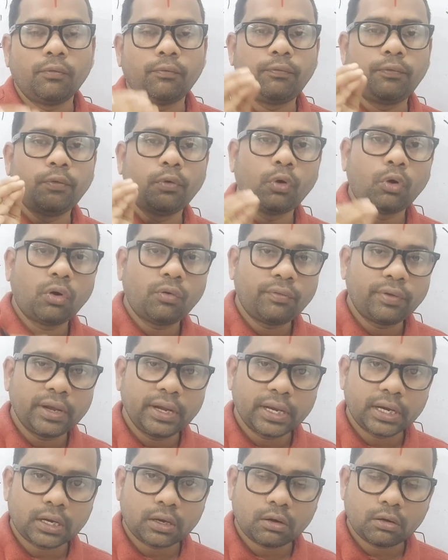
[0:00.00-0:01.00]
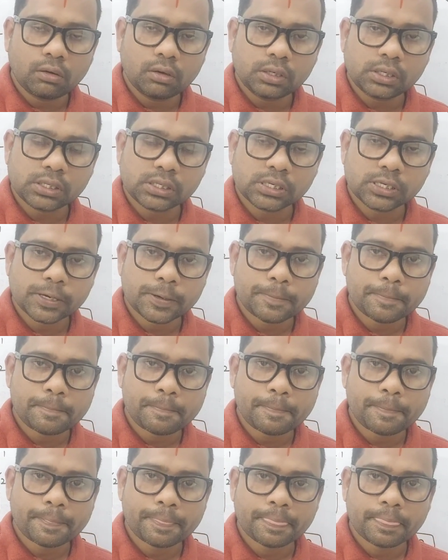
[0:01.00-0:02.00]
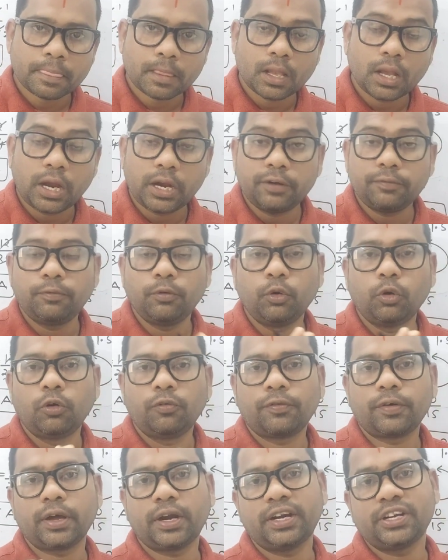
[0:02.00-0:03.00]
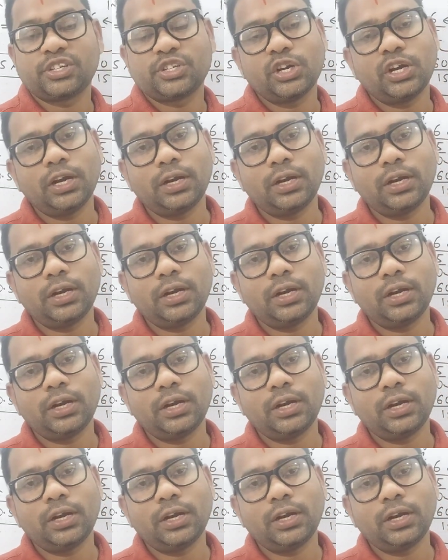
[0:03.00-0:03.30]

flow of electrons and flow of current.